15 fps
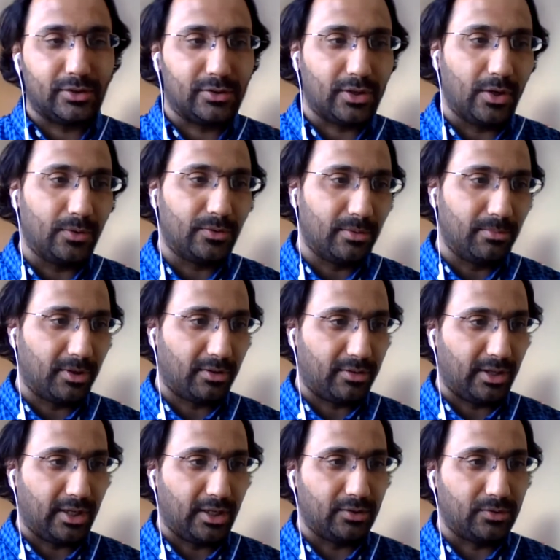So some of the
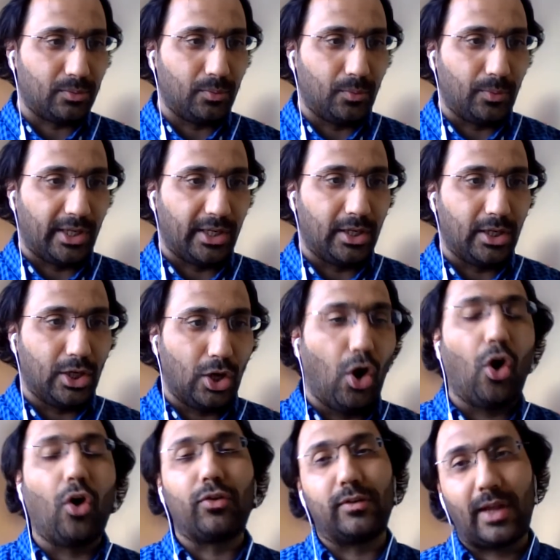things we
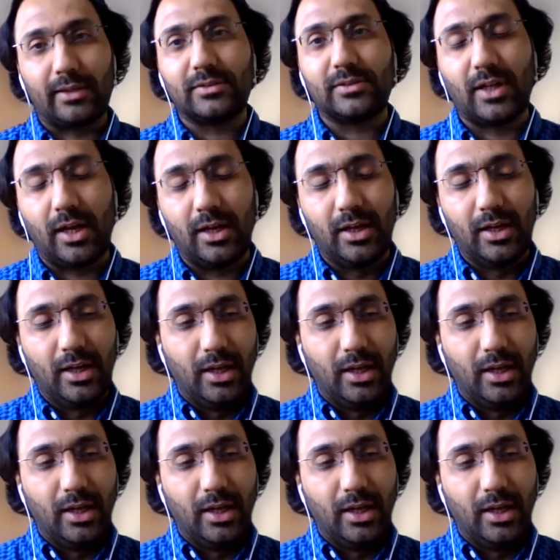can't answer